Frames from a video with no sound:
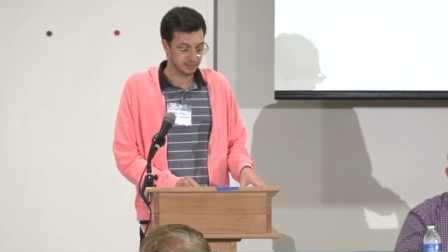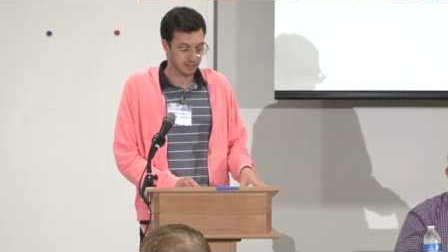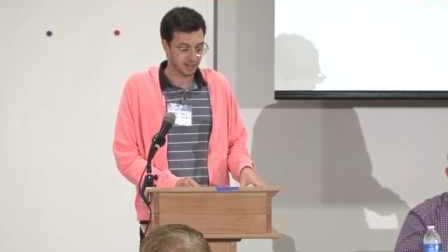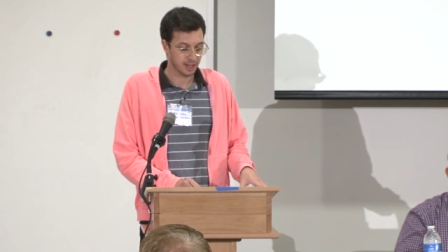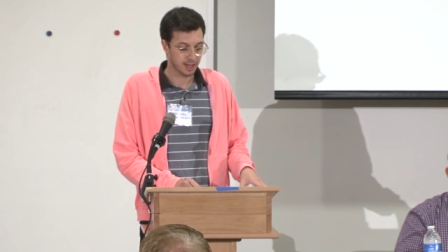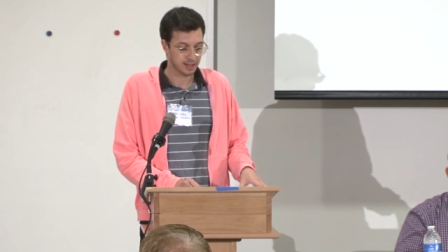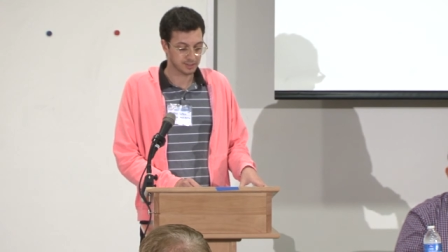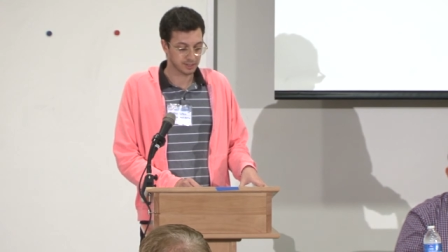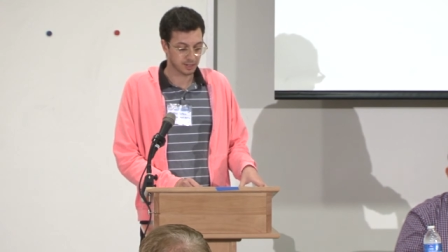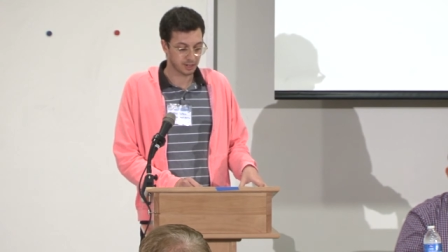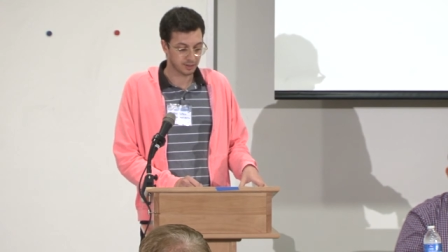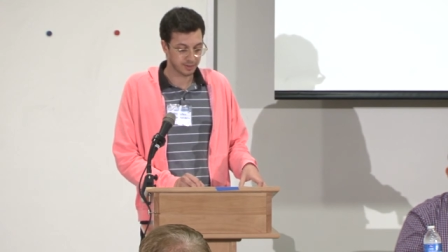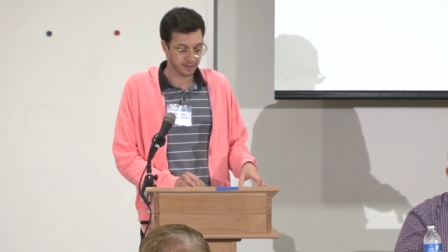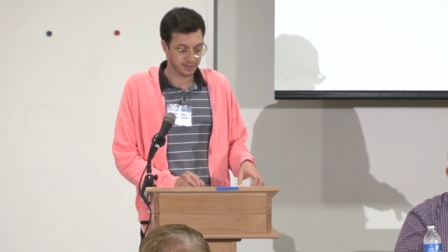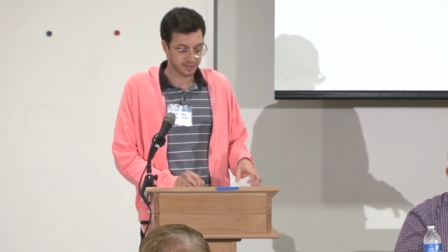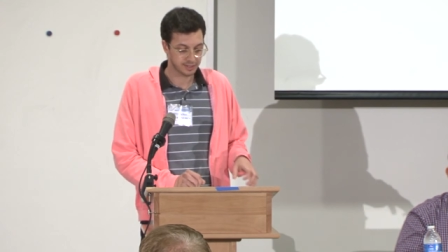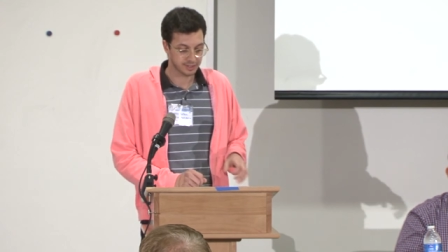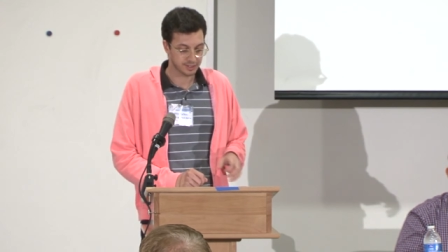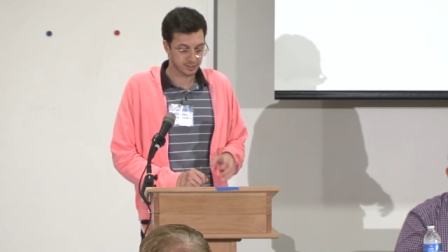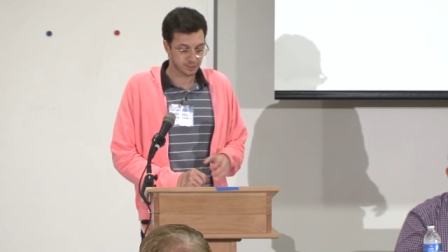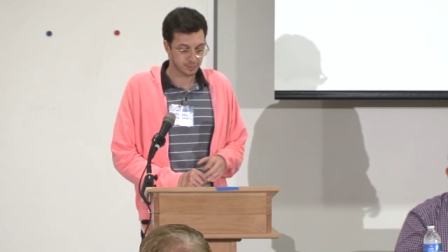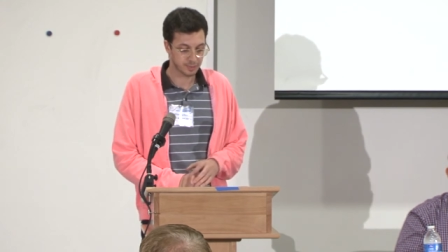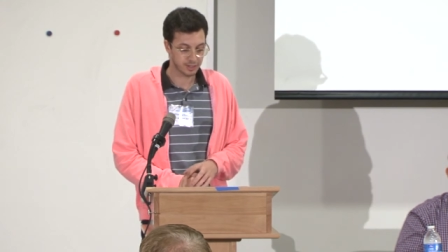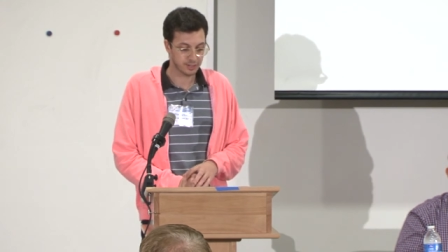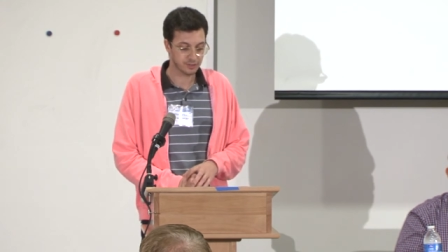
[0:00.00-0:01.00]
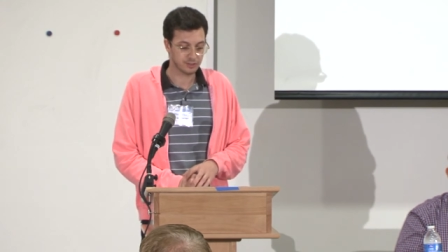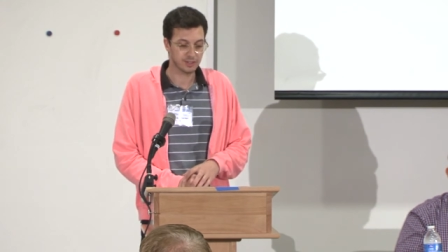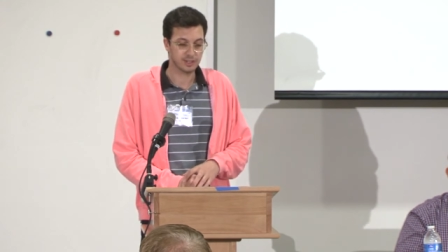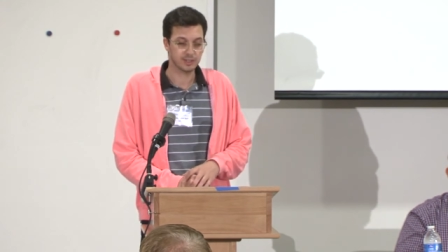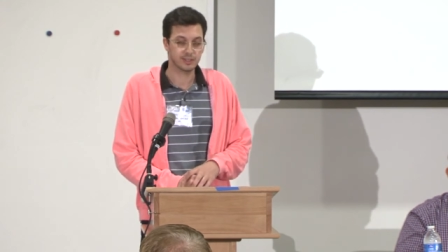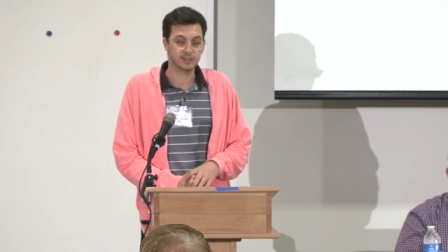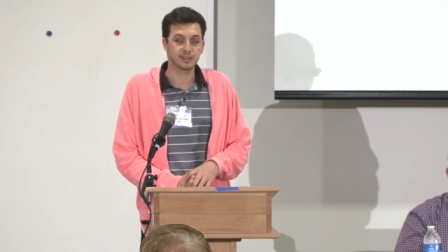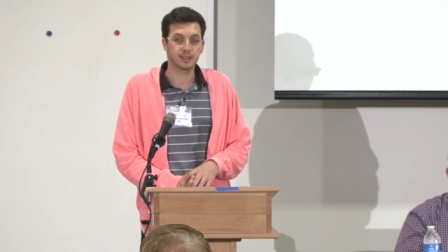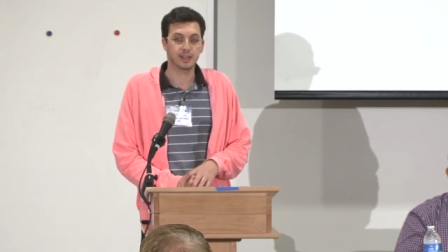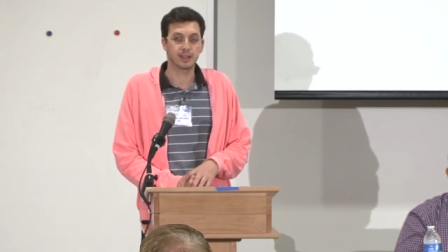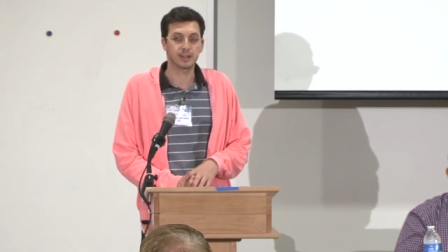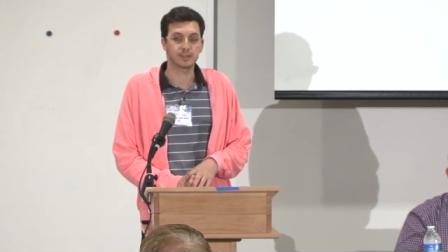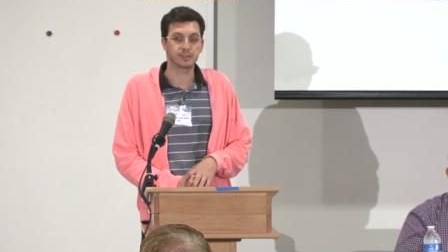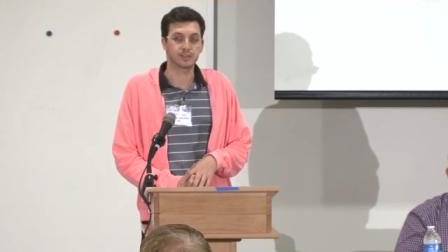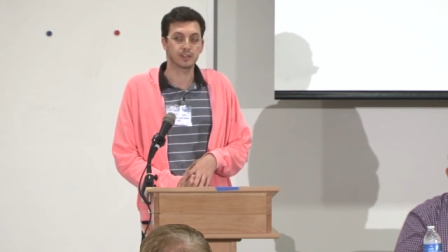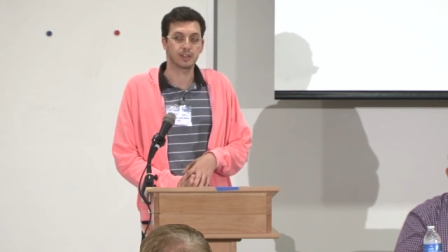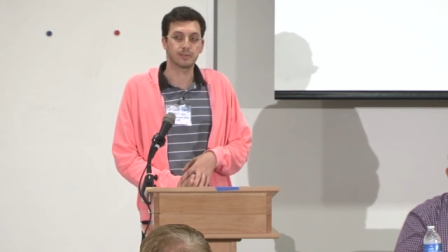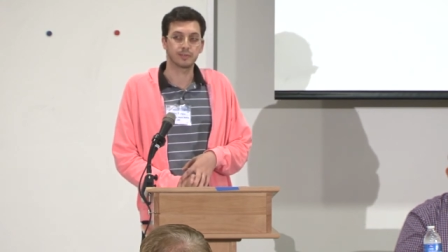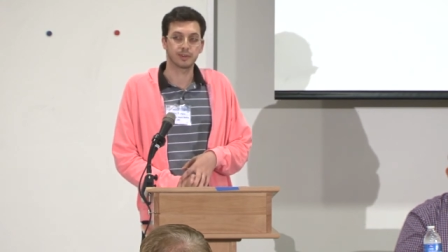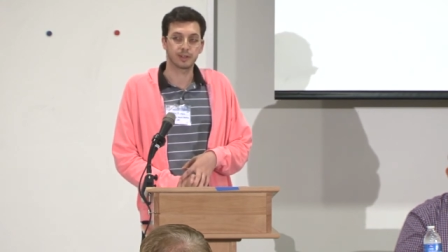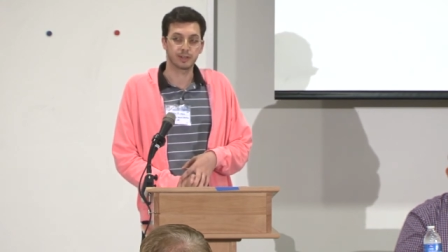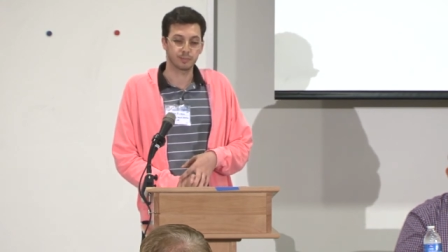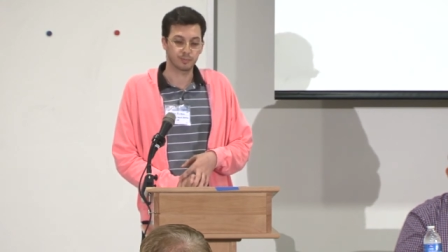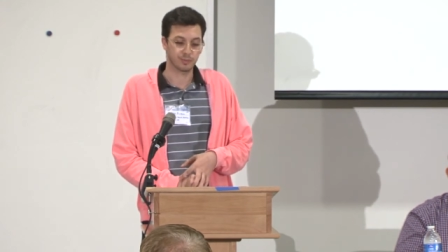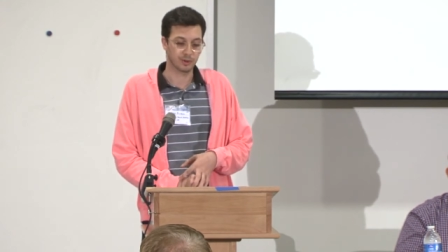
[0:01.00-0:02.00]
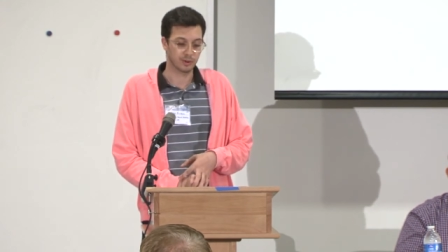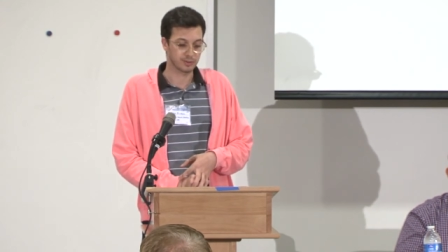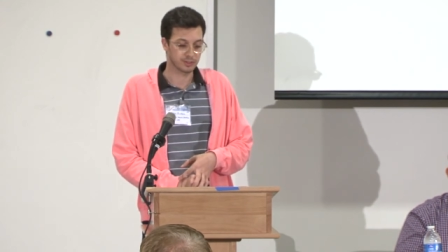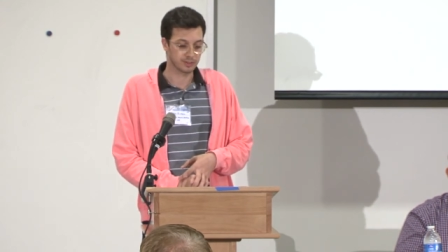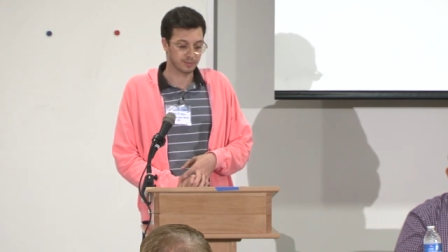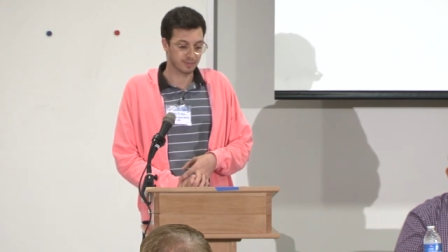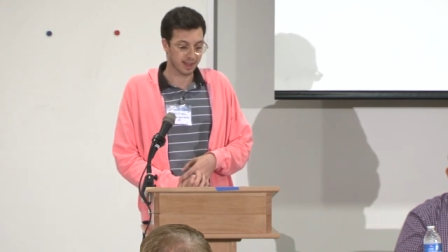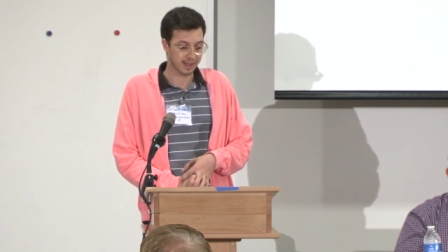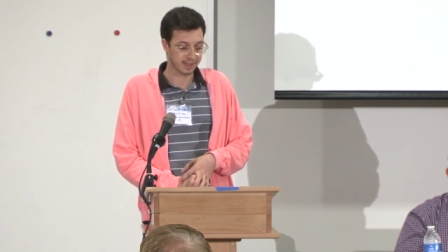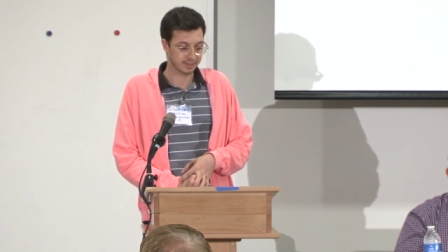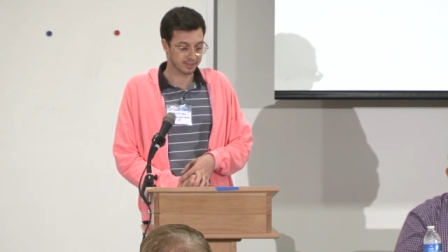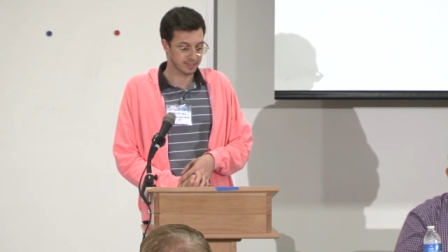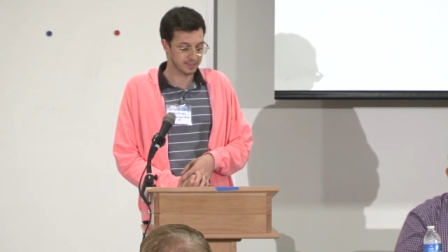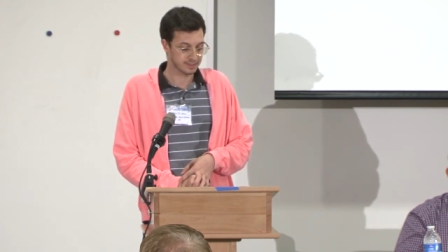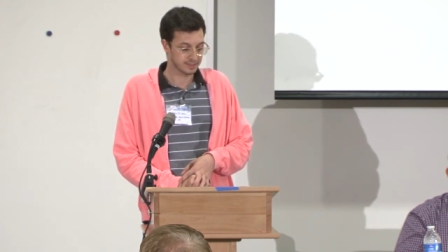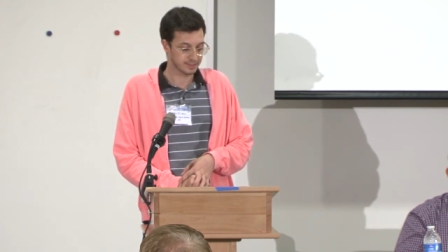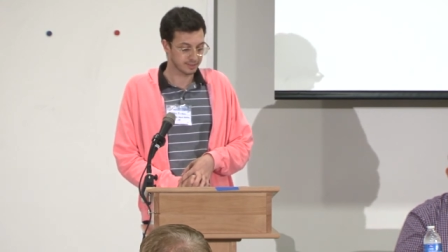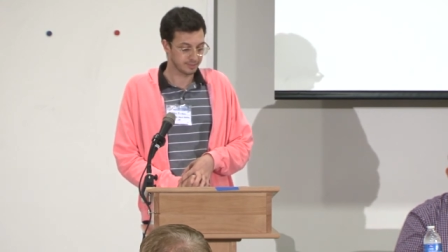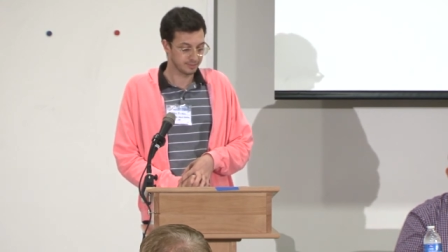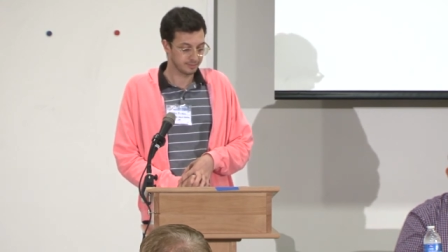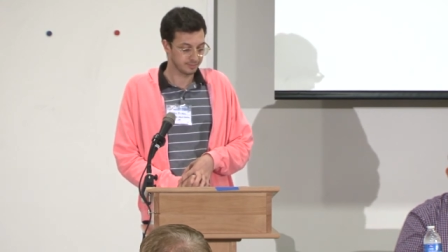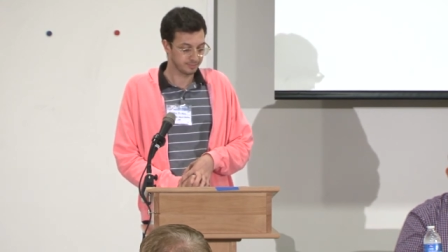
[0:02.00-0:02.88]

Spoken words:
as already suspicious, and as already prone to violence.